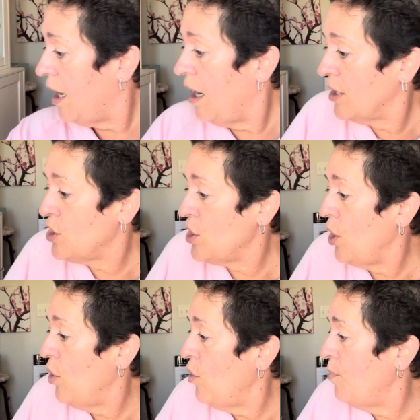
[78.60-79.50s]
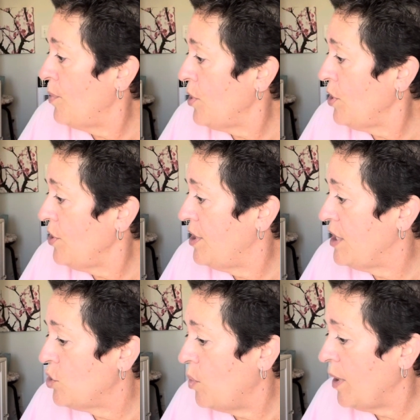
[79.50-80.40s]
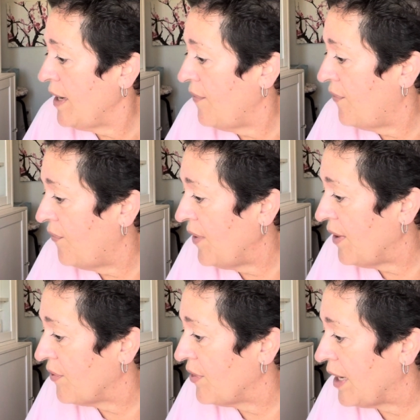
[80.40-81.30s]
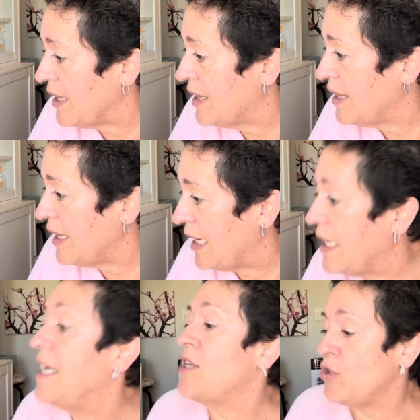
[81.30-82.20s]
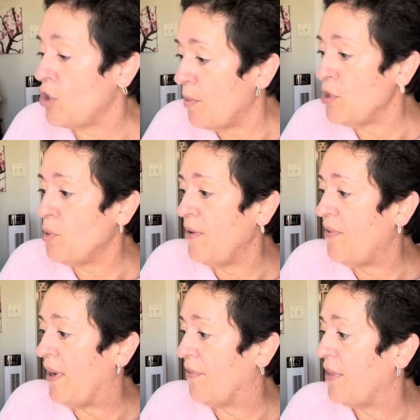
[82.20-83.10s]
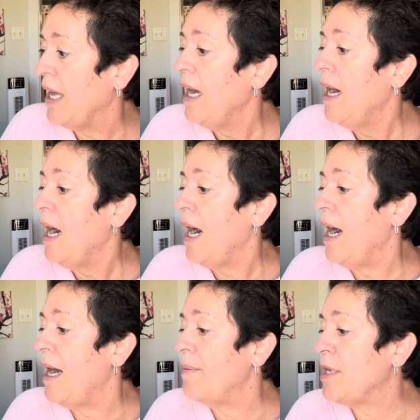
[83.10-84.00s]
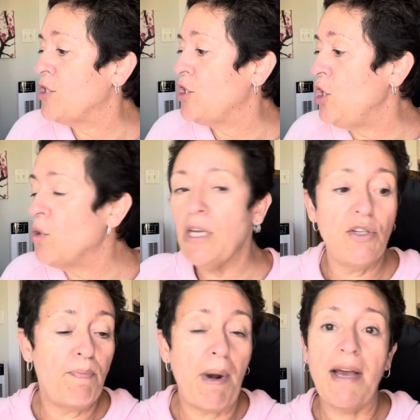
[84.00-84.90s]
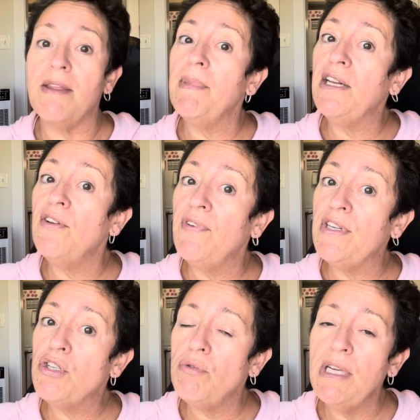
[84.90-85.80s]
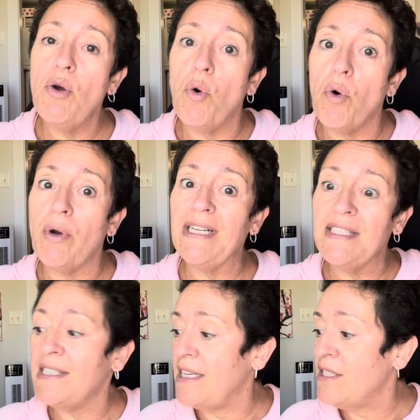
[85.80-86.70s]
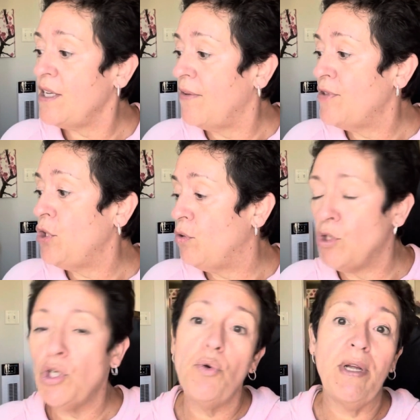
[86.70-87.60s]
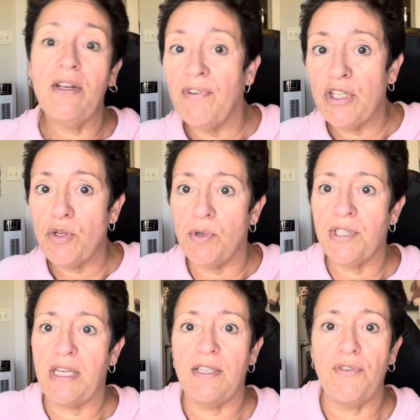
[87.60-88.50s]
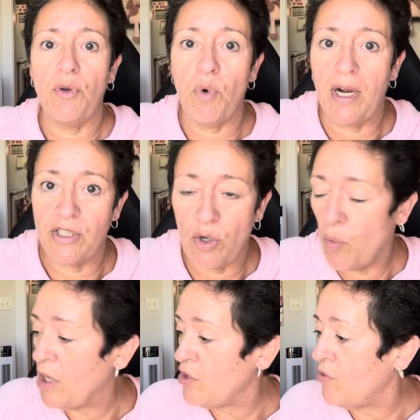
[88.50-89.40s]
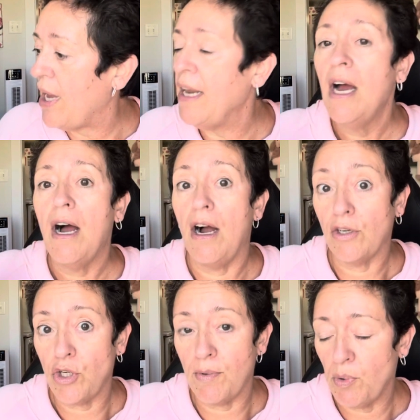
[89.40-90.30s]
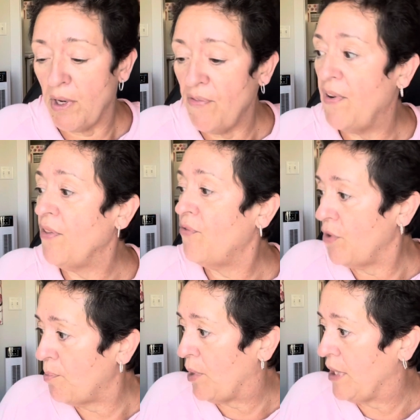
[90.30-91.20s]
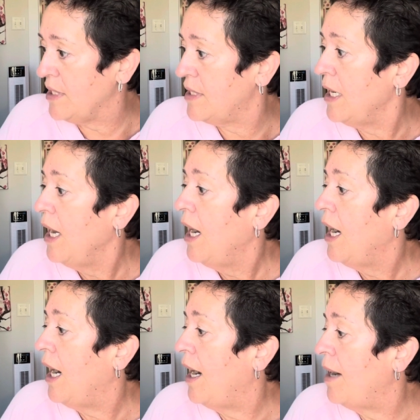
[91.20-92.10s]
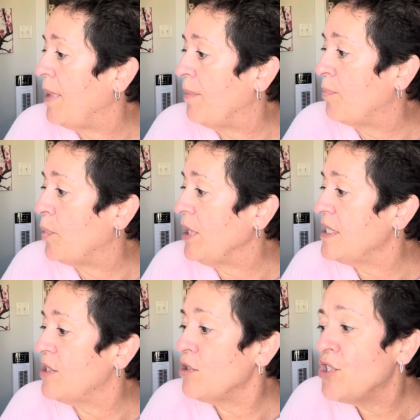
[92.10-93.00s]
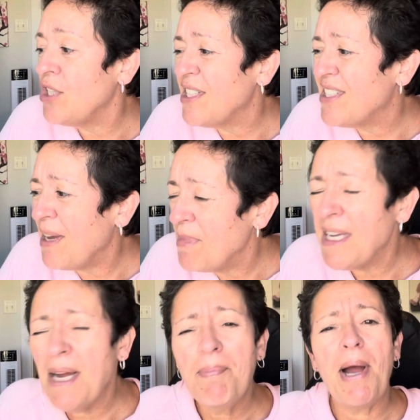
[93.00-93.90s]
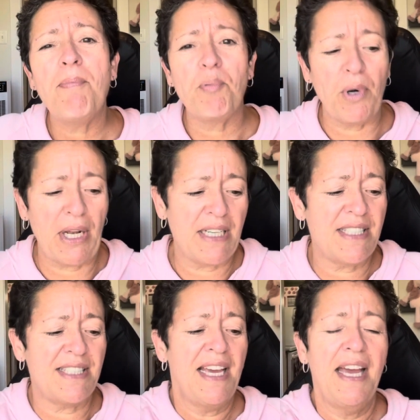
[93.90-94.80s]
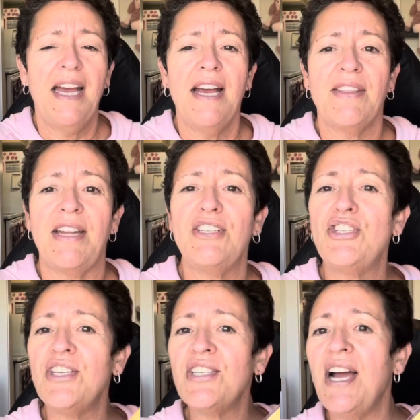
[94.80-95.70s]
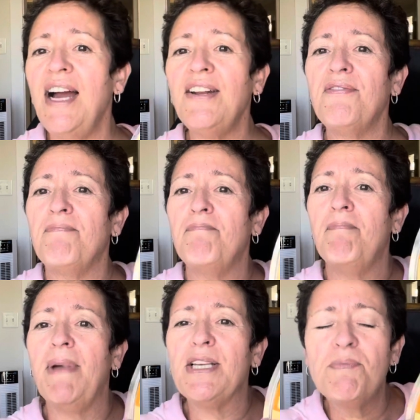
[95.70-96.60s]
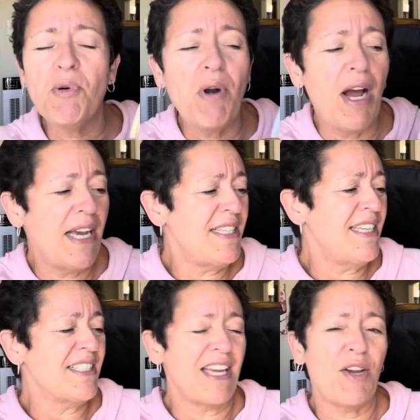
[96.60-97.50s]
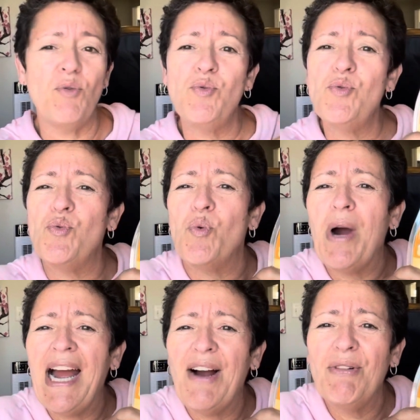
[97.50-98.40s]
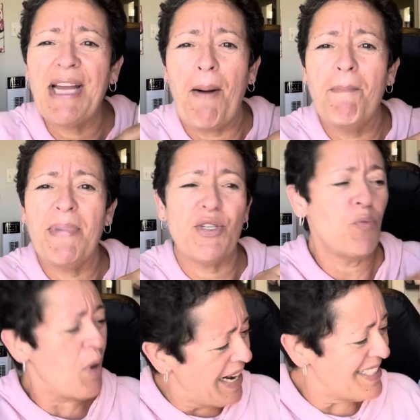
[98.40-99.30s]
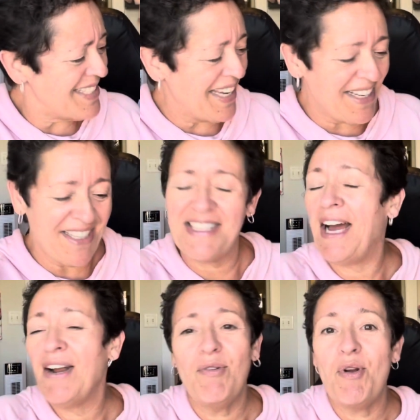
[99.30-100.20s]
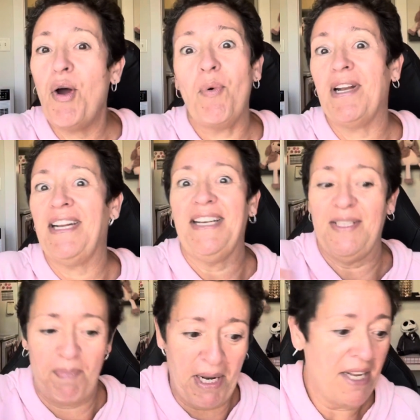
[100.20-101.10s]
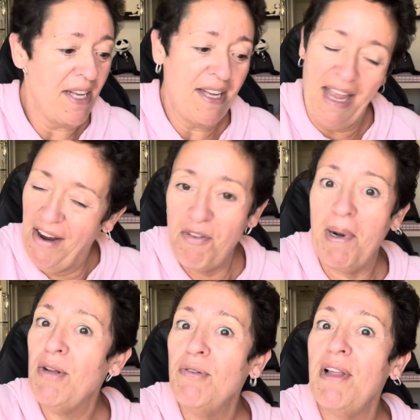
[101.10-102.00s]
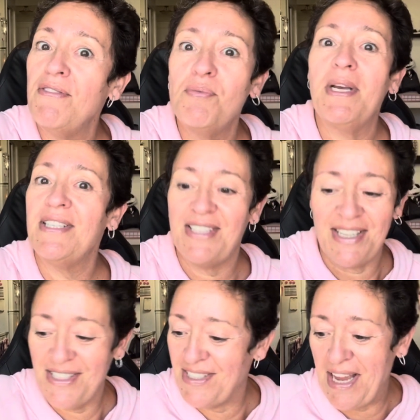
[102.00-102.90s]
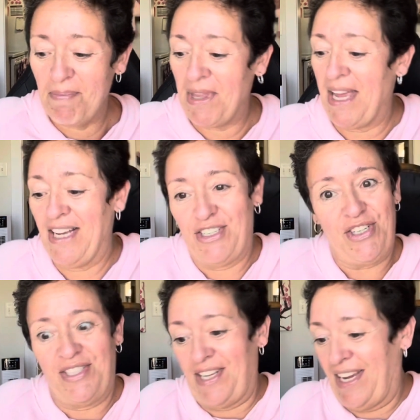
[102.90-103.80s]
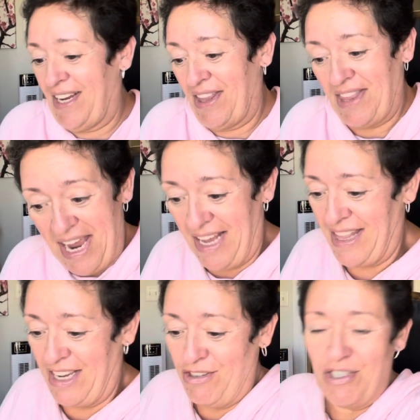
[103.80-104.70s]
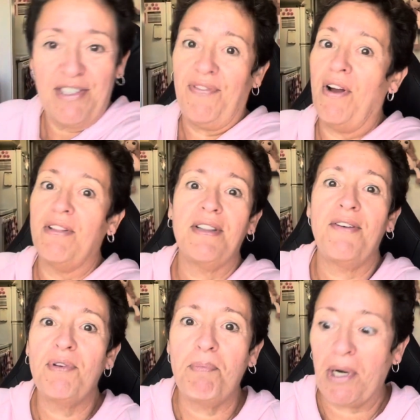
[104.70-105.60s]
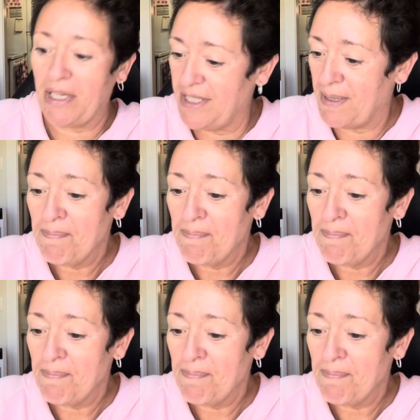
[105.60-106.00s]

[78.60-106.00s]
October the 25th, I think. Yes, October the 25th. Um, so you can buy them individually or in sets of two, two individual sets if you want. So watch for that October 25th for the bricks. Um, and bricks, there's just something about bricks that is just kind of mesmerizing. It's like, oh, wow, look how much wax that is. I don't know what it is, but everybody who loves Wicks says the same thing. It's just like a thing that you just fall in love with bricks.